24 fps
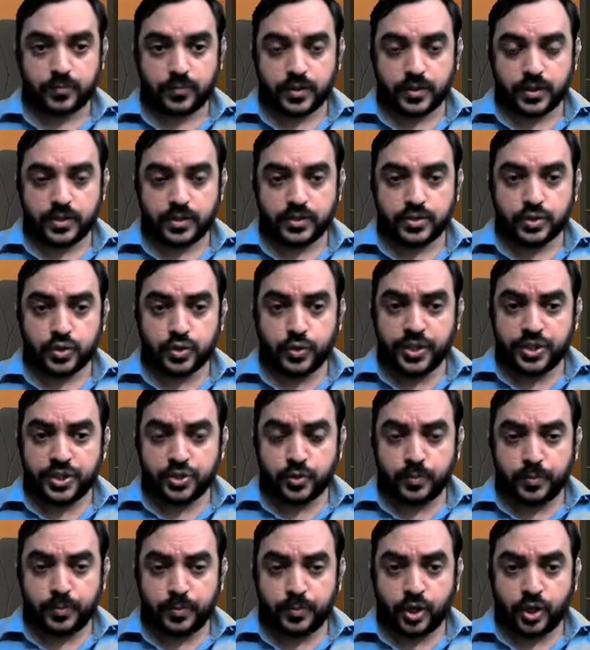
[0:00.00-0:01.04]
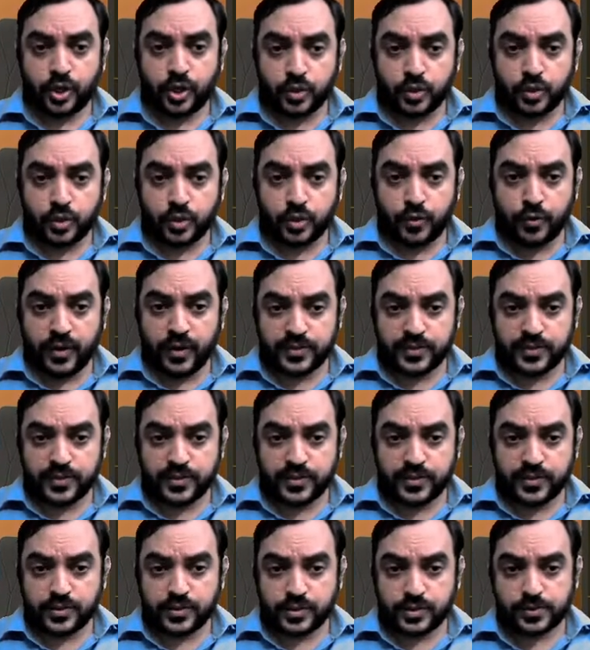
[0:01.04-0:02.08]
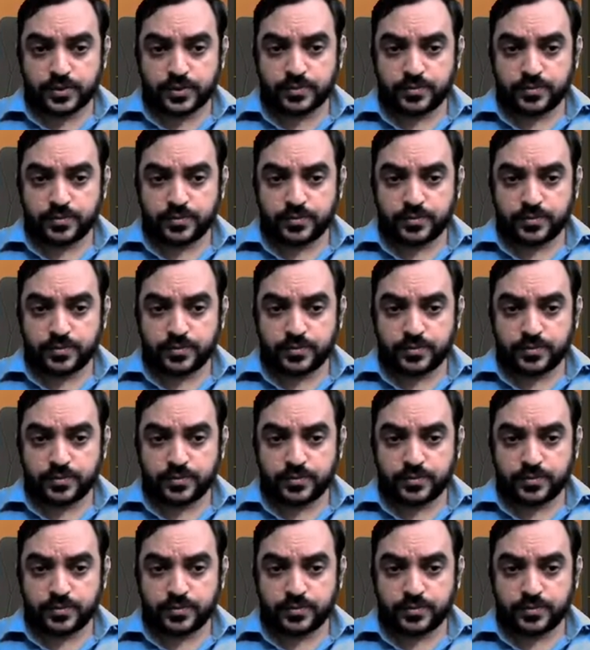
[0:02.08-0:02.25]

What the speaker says: So it should be non-vowels.